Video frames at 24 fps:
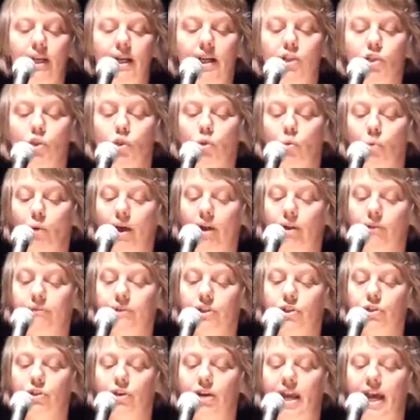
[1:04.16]
and 12
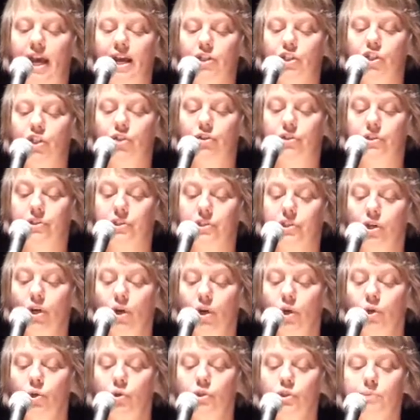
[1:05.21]
internationals,
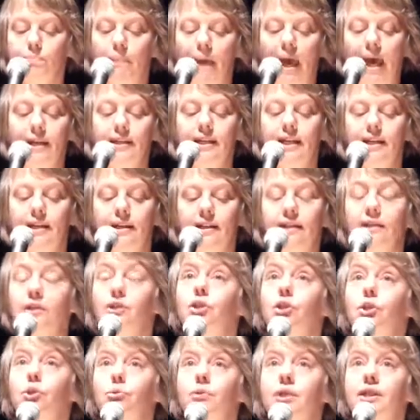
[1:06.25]
whose mandate
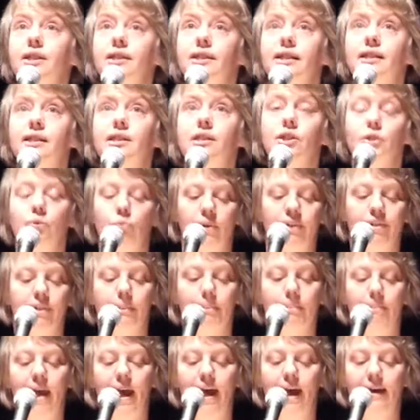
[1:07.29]
is to assist with
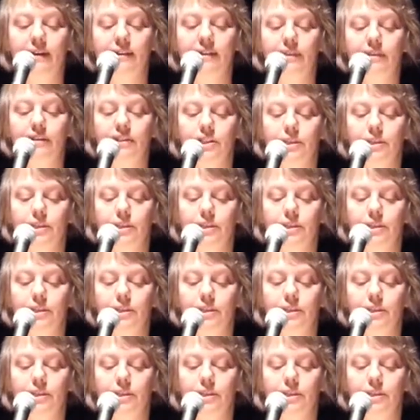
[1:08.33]
the path